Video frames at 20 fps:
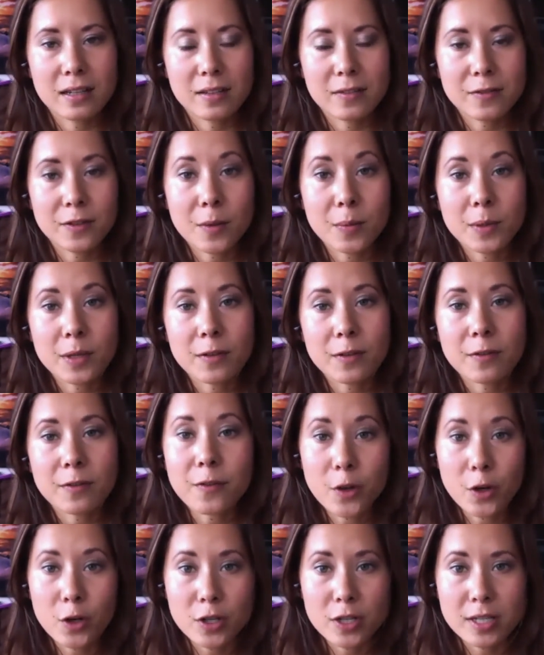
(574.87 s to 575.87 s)
from the
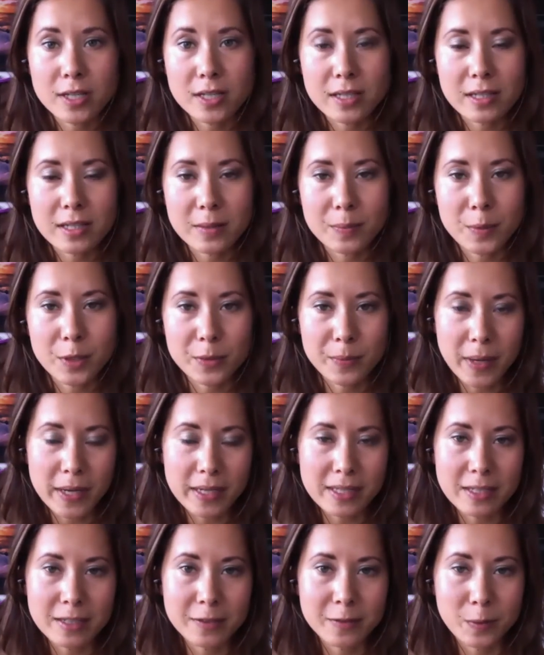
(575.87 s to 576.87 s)
first
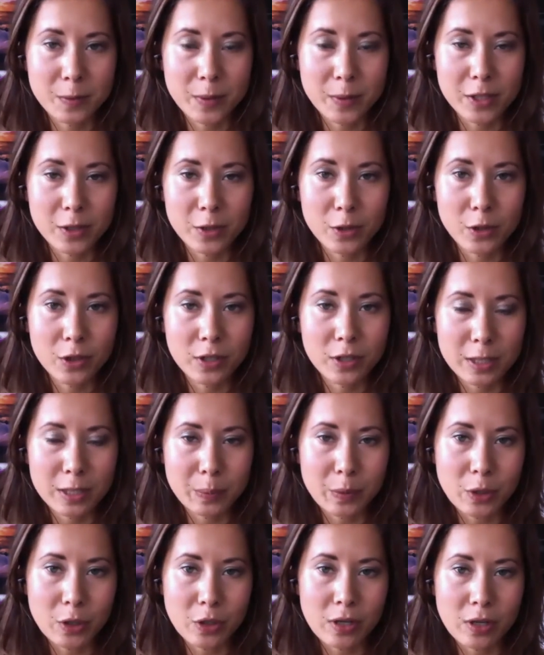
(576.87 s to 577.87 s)
perspective, when you look at the
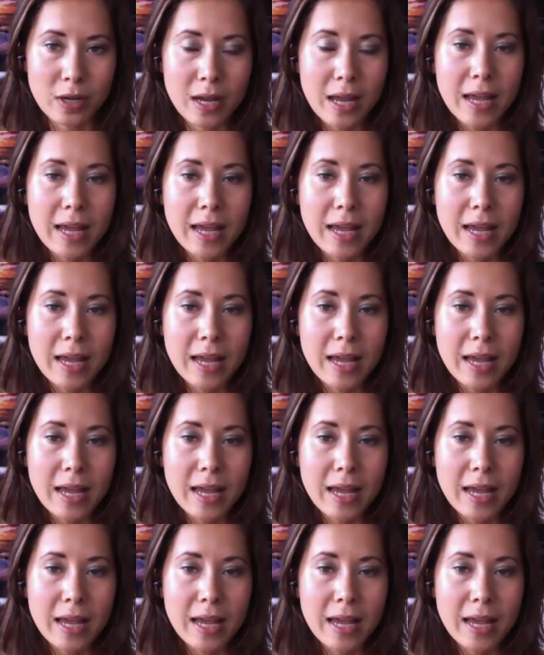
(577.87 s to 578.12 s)
book,